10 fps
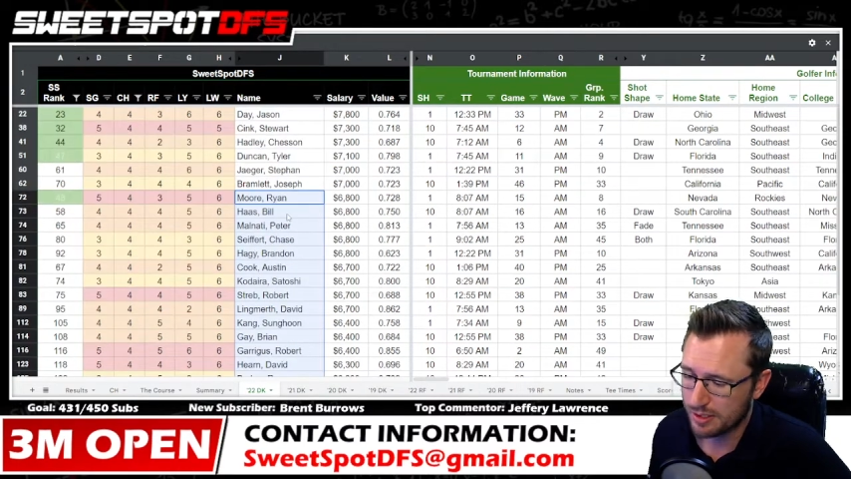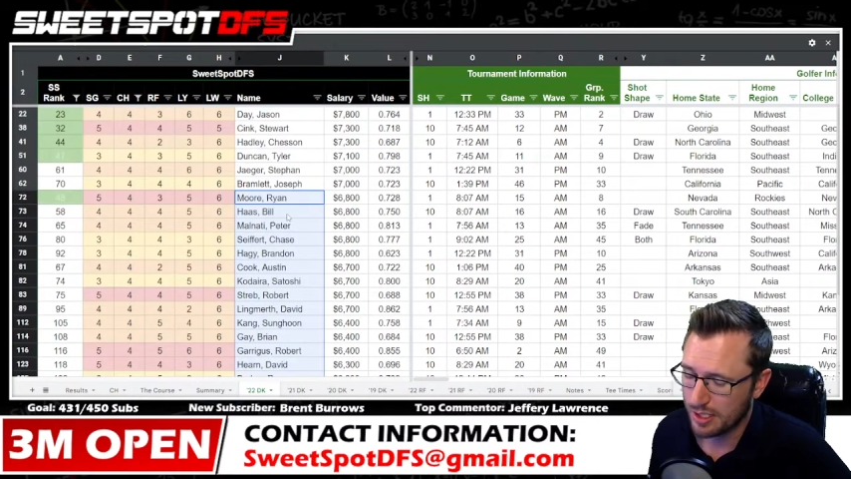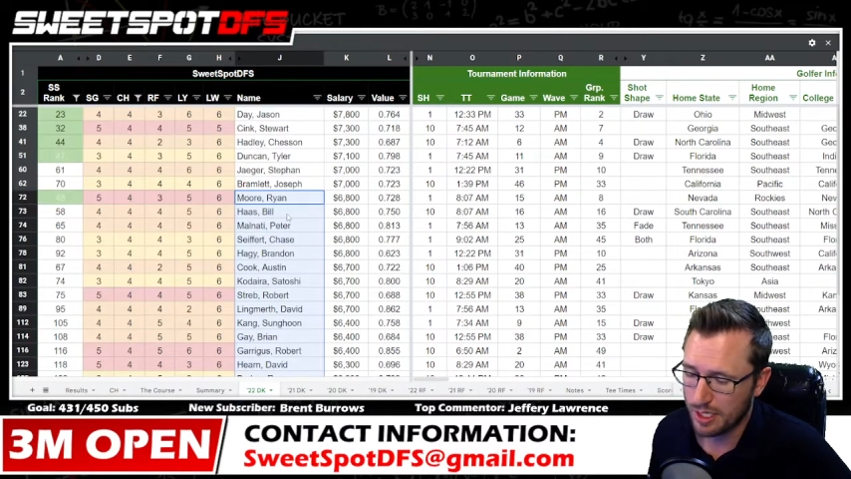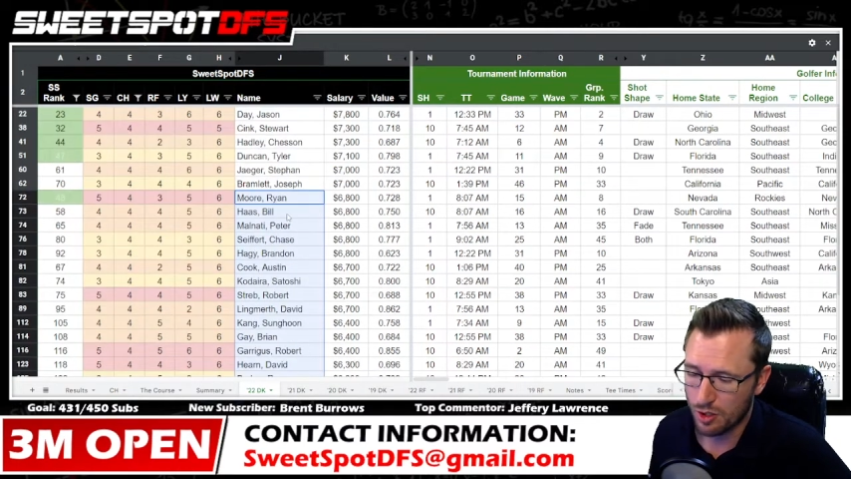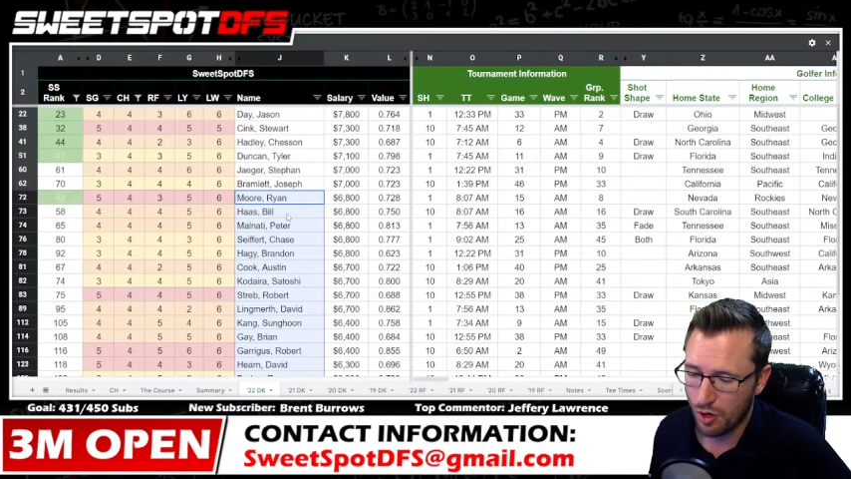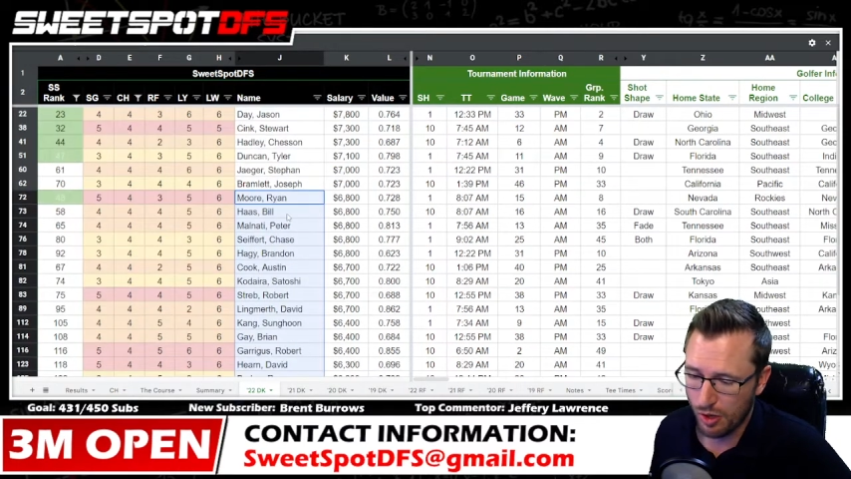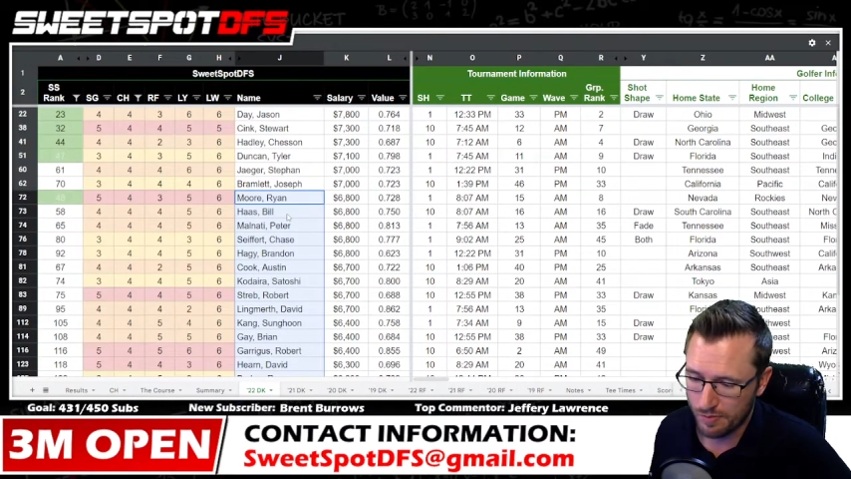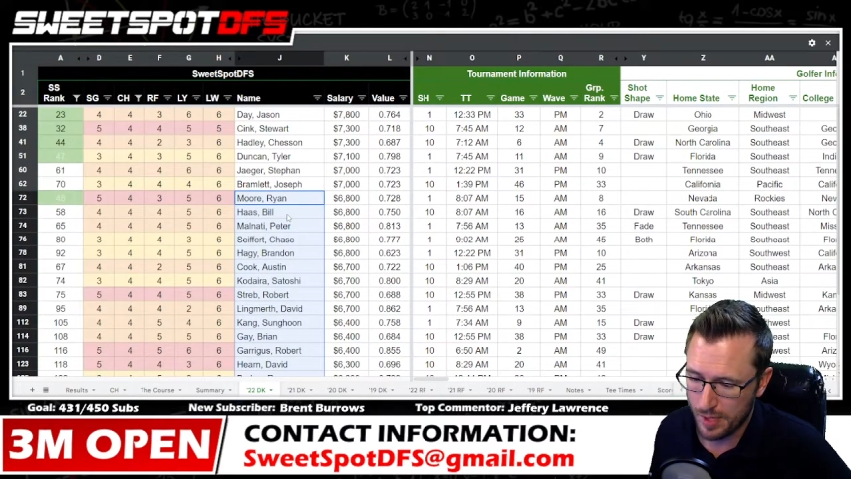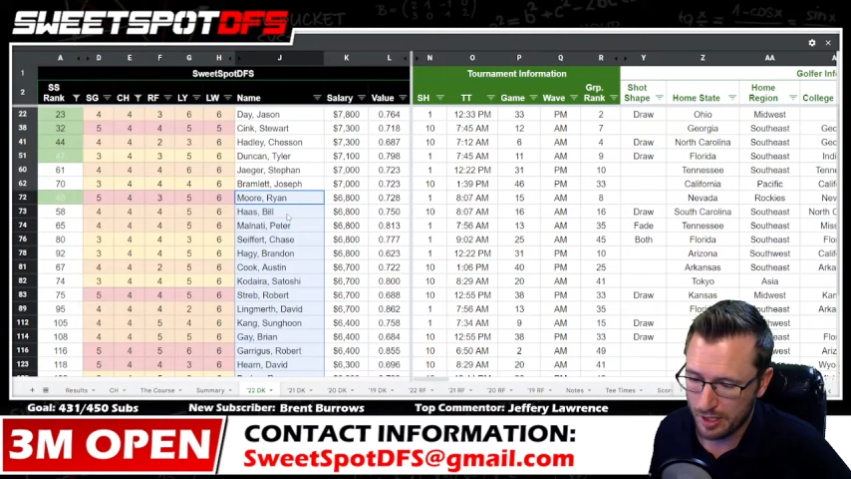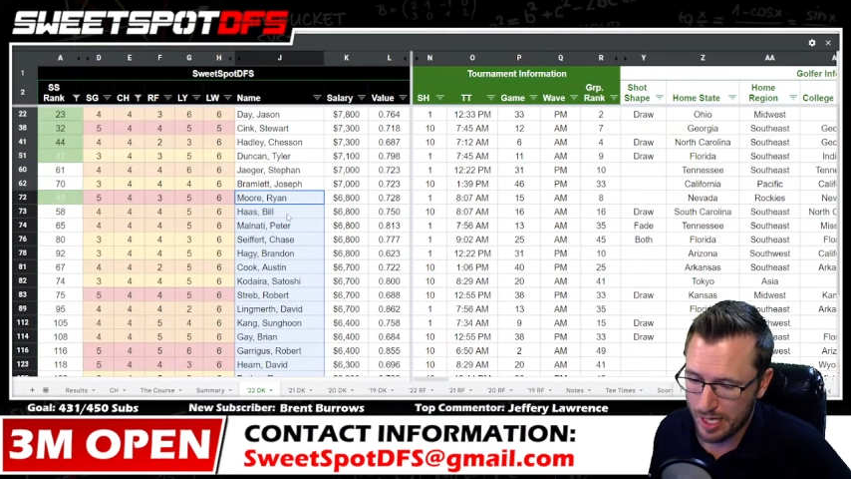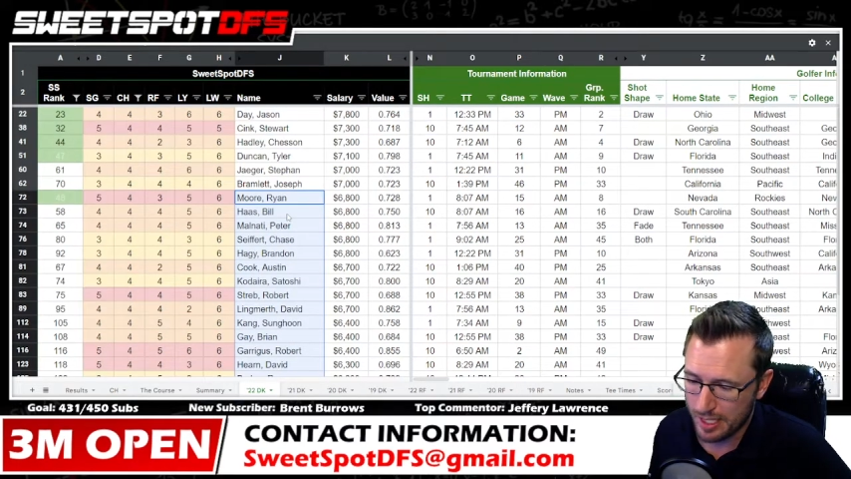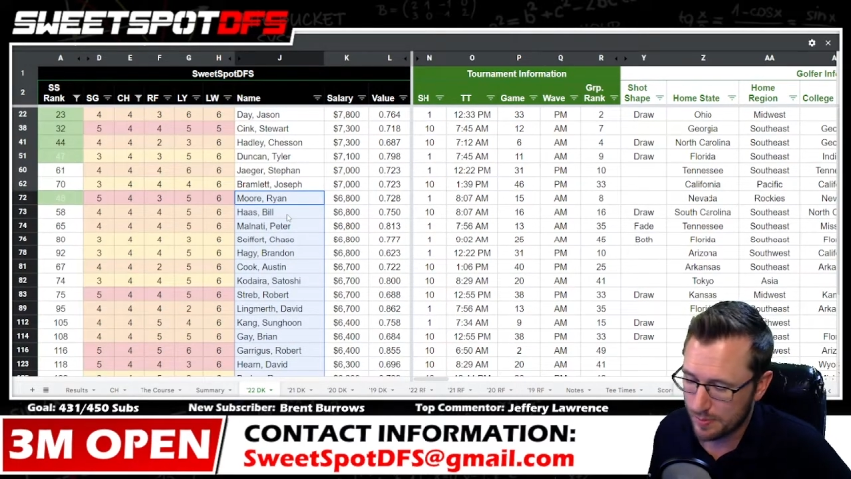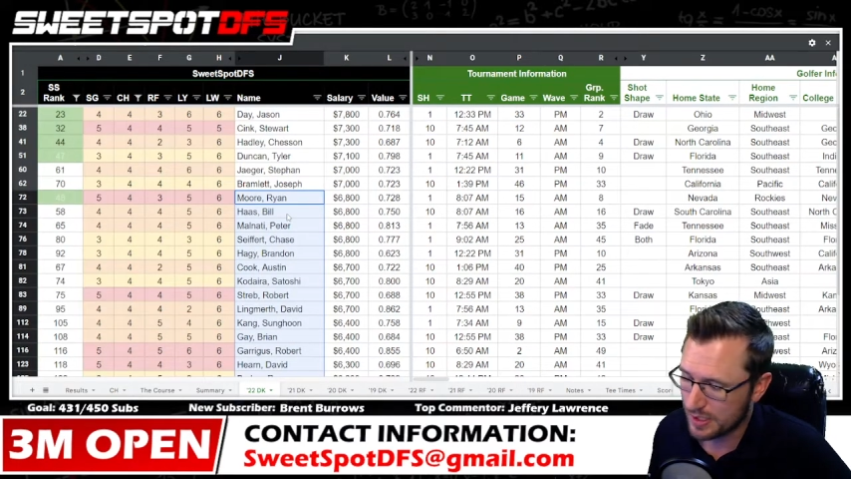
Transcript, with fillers: in all of my lineups.